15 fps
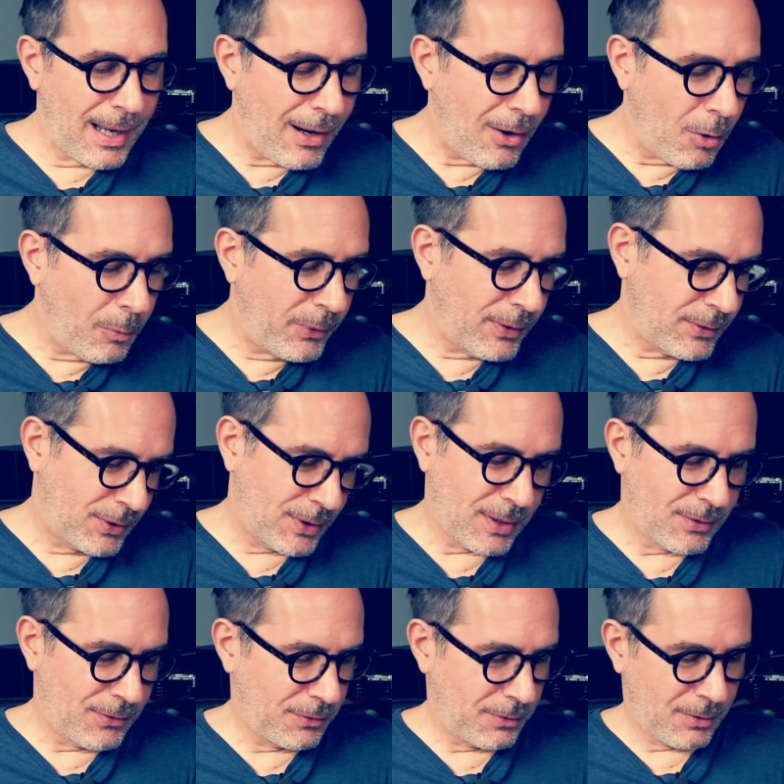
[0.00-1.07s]
I hope that she
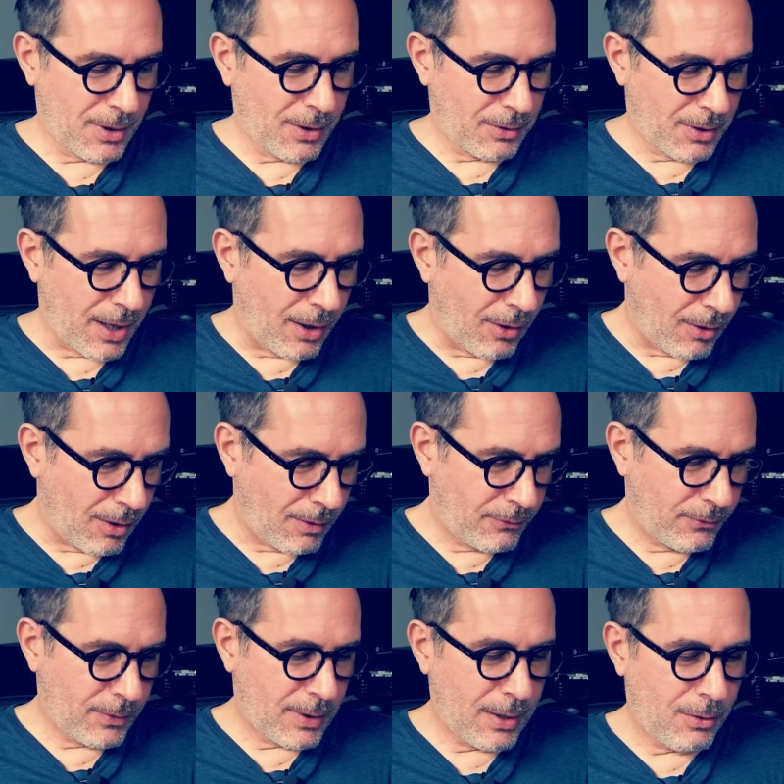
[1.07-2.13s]
doesn't cut her hair
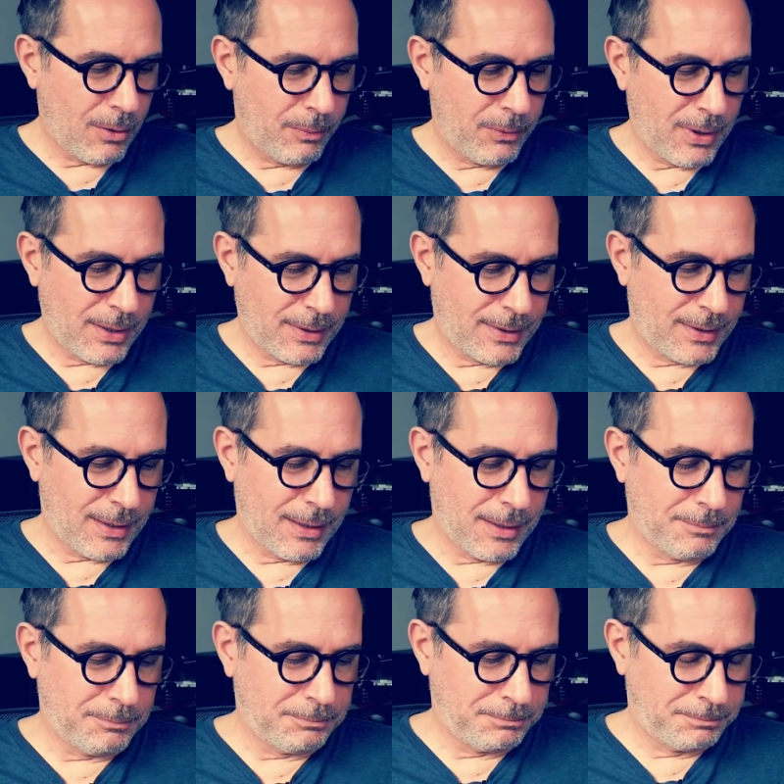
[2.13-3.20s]
off. I hope
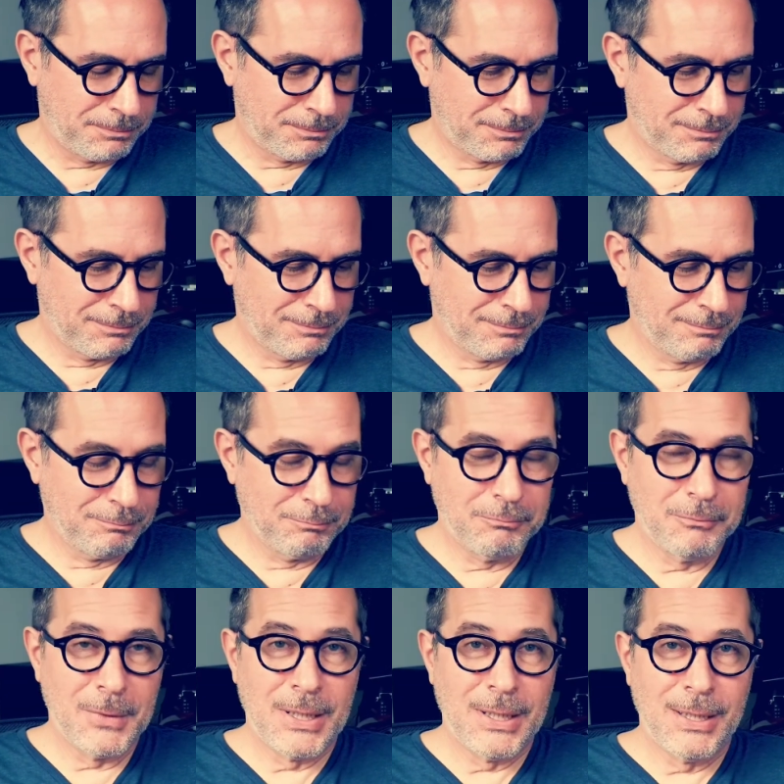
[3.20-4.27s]
that
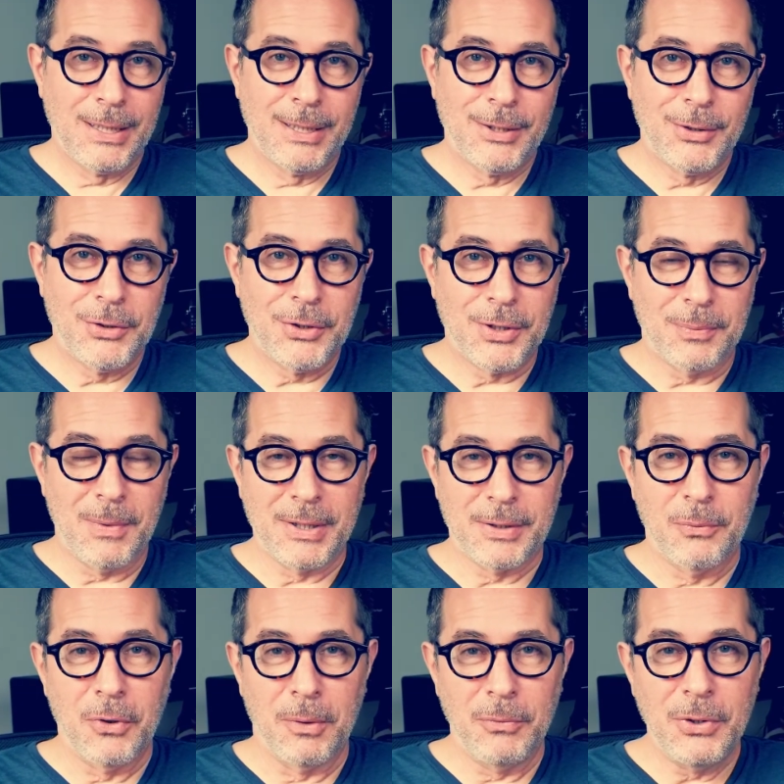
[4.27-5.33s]
she just
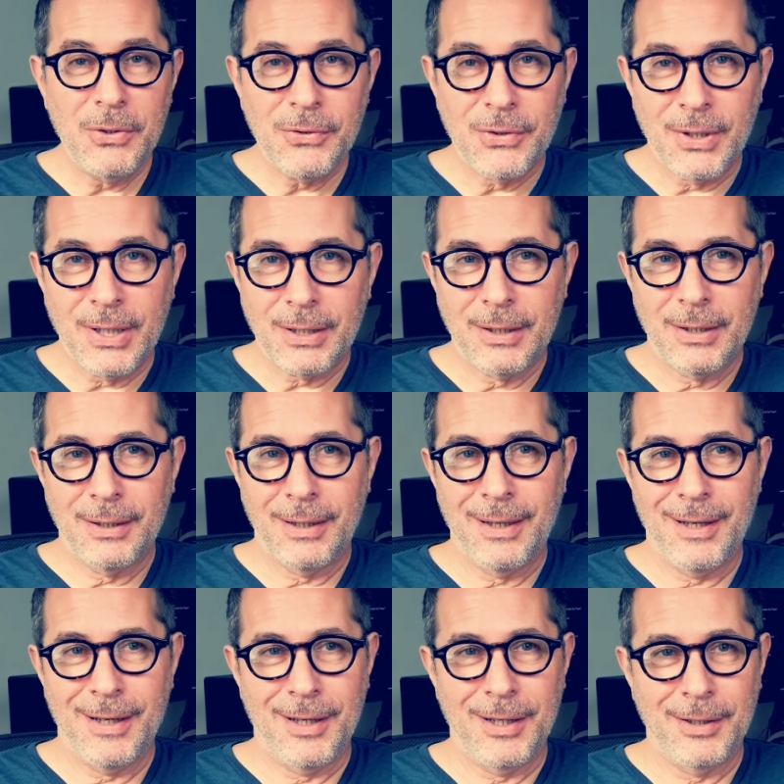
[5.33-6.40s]
makes more music
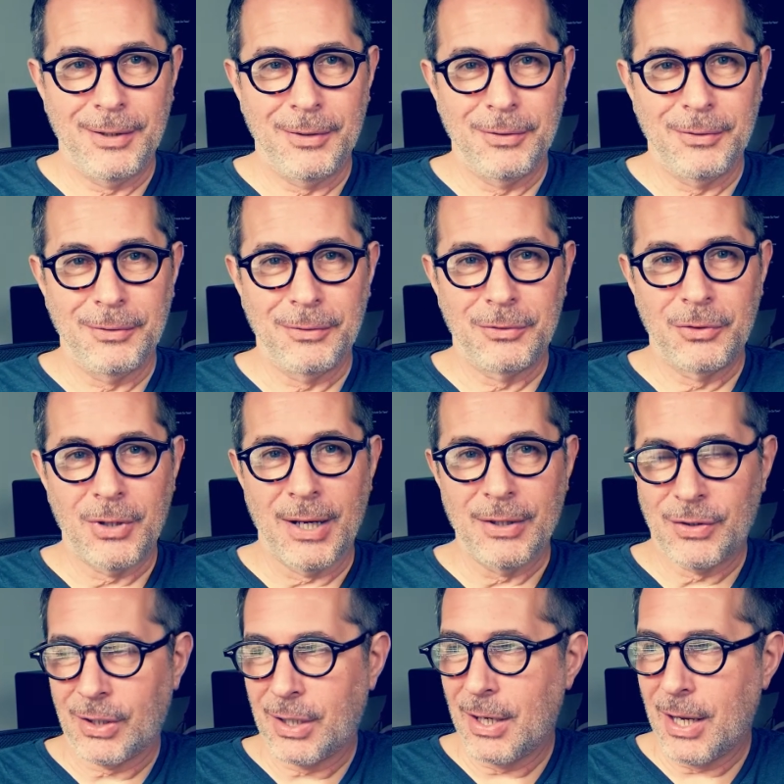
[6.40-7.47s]
and
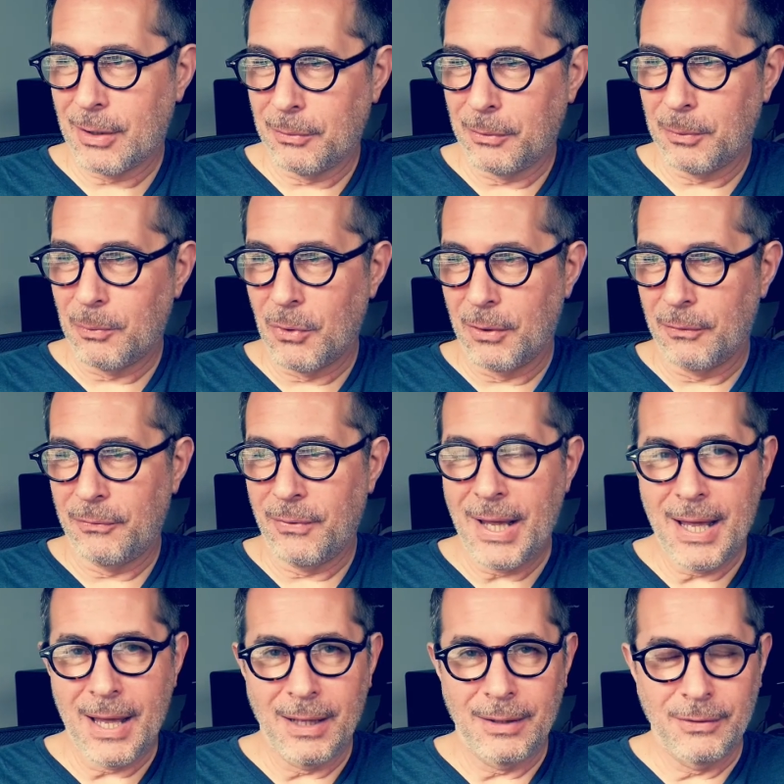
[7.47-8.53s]
tries to connect with more
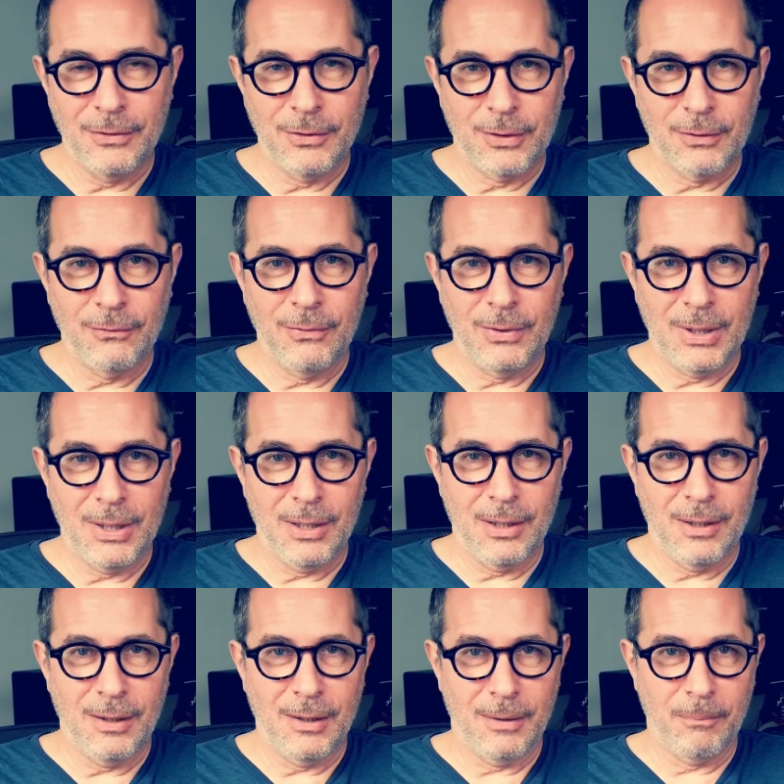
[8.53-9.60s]
fans
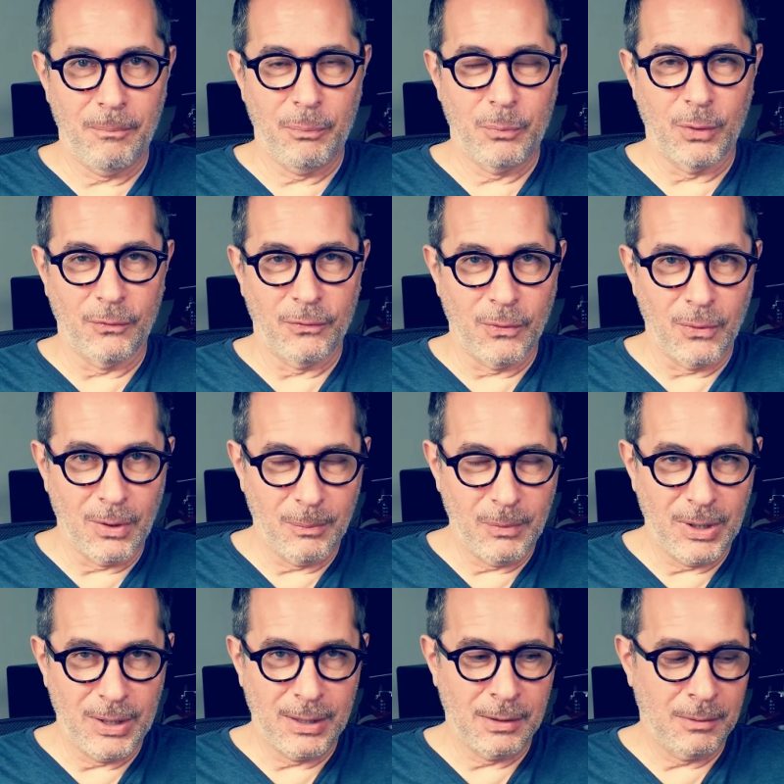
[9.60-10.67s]
via
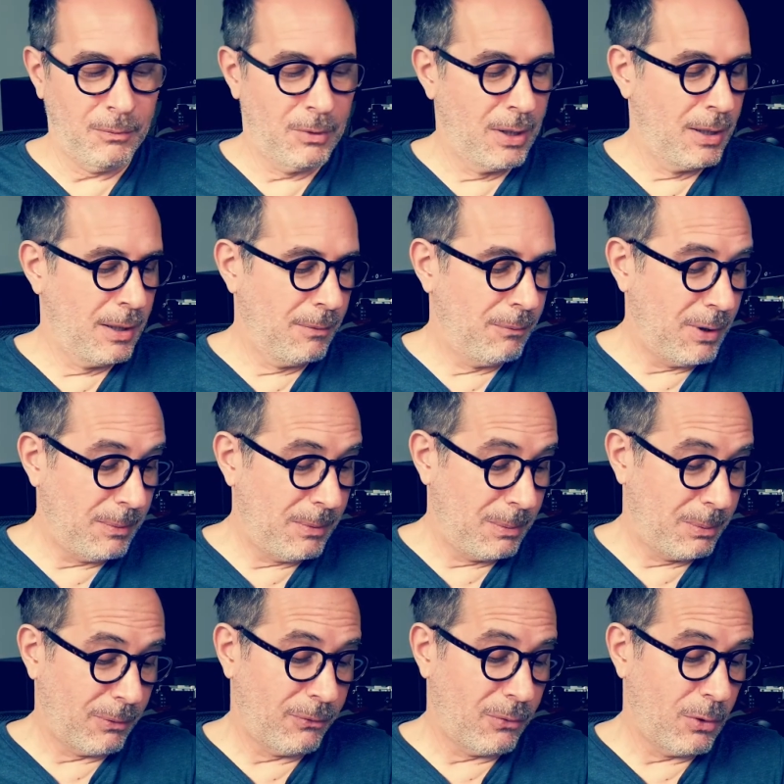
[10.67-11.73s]
performing,
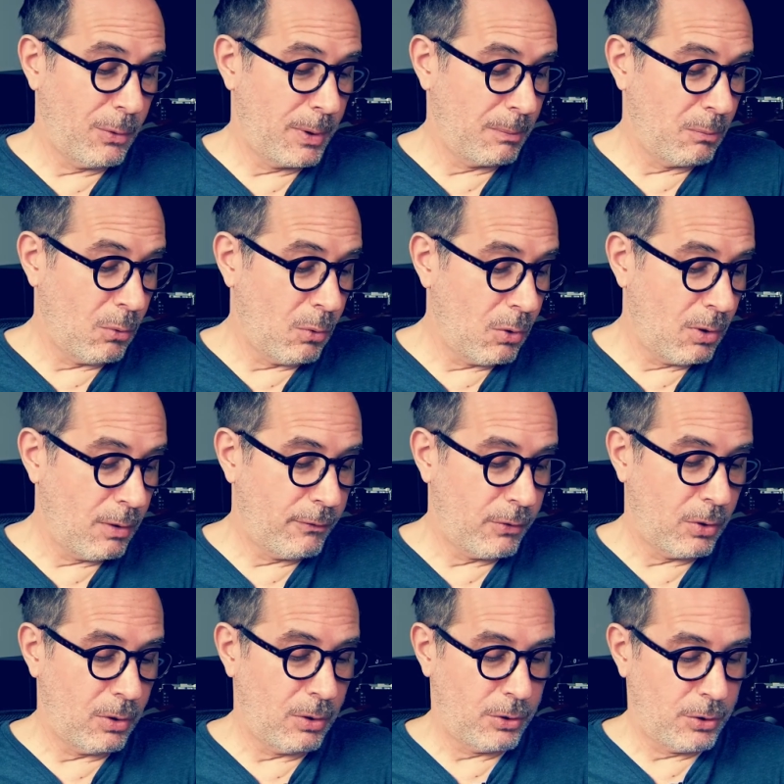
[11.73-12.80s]
maybe performing more of
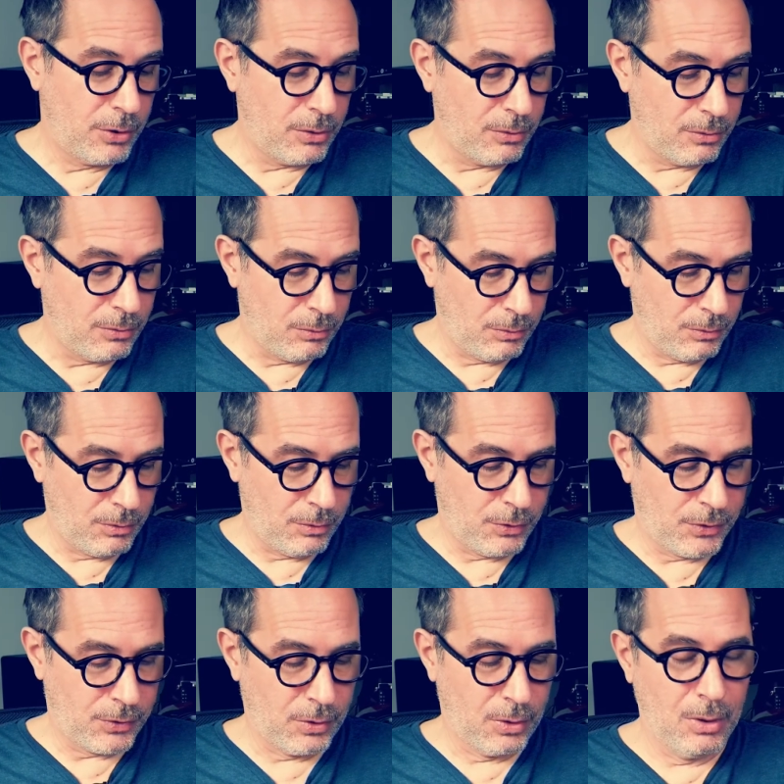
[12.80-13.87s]
her
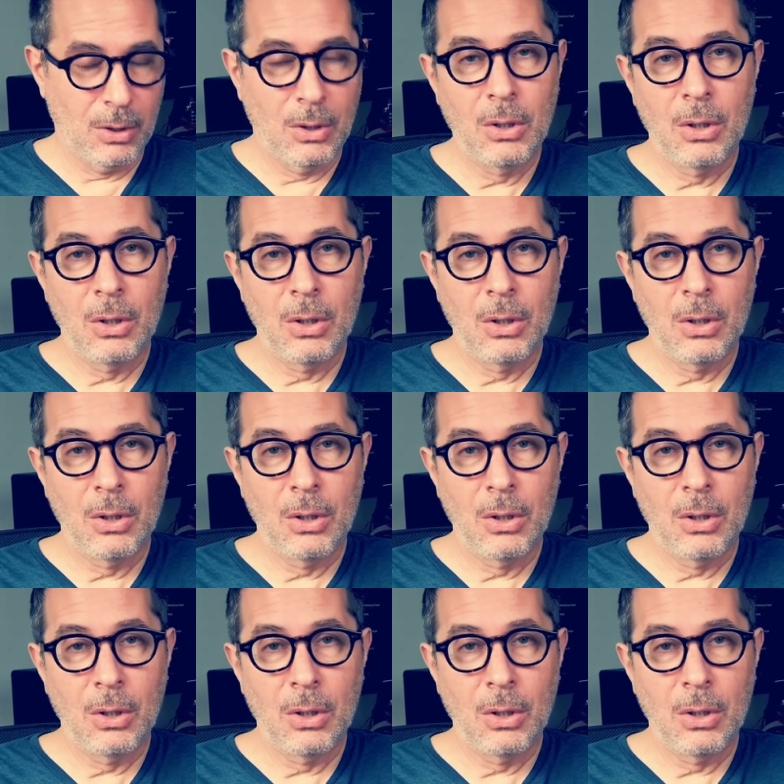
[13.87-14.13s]
tunes